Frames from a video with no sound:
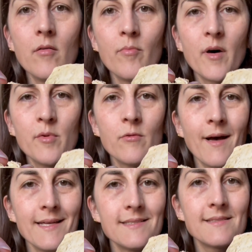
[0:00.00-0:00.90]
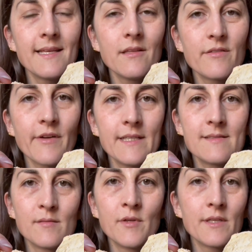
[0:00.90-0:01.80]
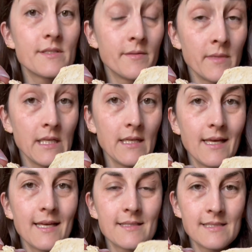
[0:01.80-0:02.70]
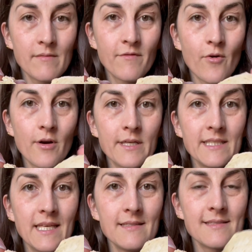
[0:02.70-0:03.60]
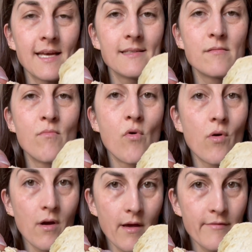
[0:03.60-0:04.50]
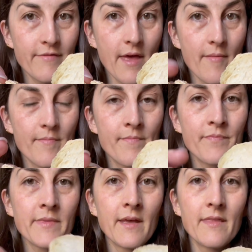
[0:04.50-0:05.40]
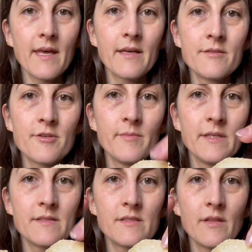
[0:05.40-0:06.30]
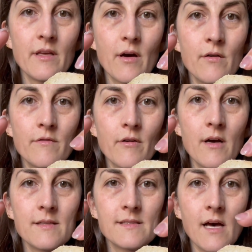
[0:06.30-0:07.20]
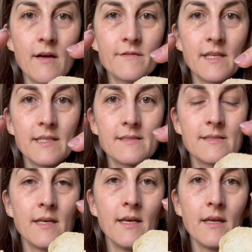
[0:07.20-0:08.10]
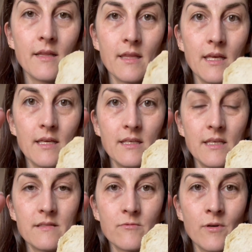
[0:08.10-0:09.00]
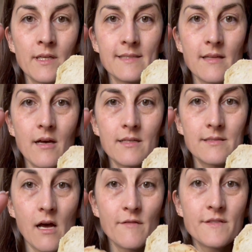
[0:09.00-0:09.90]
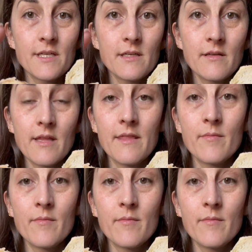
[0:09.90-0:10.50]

Bubble-wise, they look very similar to me, except for yeast has more of them. That contributes to the overall softness. The yeast one is a lot softer than the